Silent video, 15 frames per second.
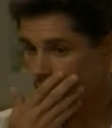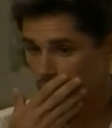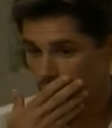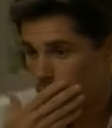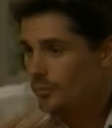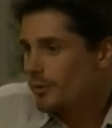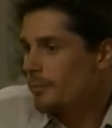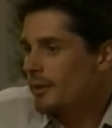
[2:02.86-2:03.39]

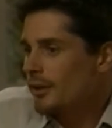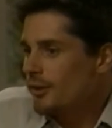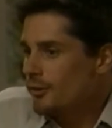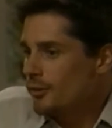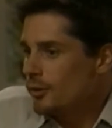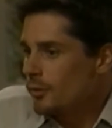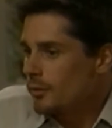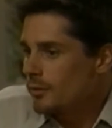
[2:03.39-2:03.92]
Uh, what am I going
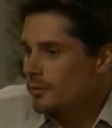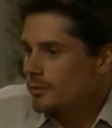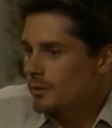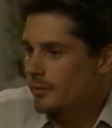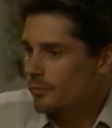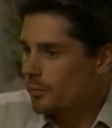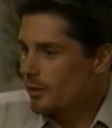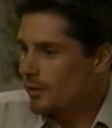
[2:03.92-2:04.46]
to do?
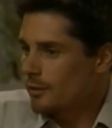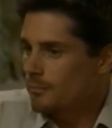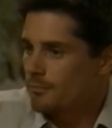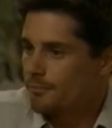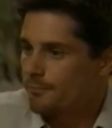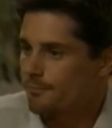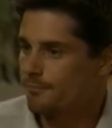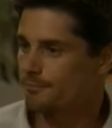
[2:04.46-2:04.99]
Live in one of
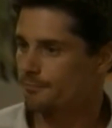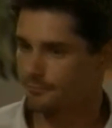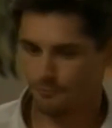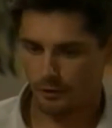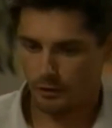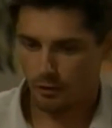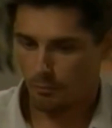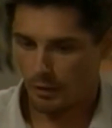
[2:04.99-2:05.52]
them
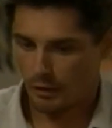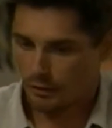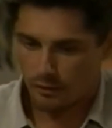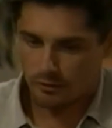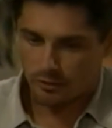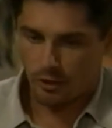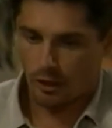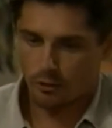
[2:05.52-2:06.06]

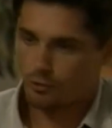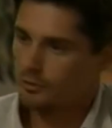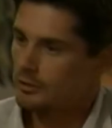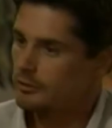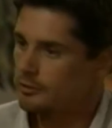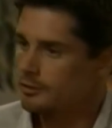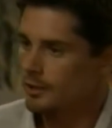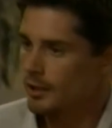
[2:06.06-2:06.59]
fundamentalist
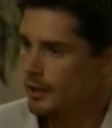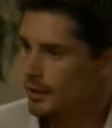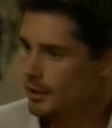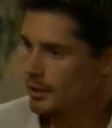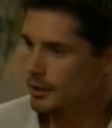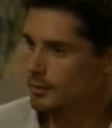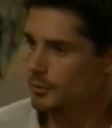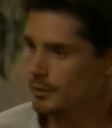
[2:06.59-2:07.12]
countries
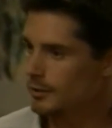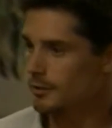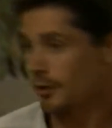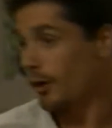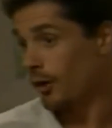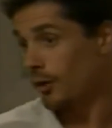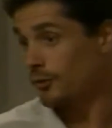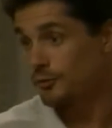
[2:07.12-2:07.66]
where the
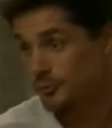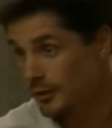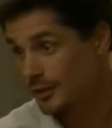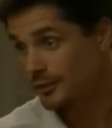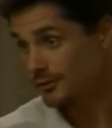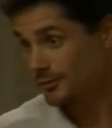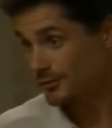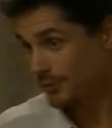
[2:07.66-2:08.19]
hardest
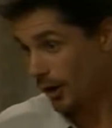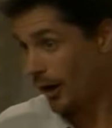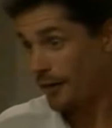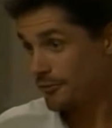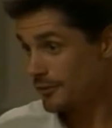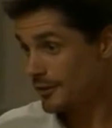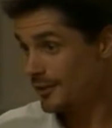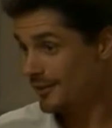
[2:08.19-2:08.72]
drink is
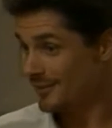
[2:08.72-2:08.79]
coffee?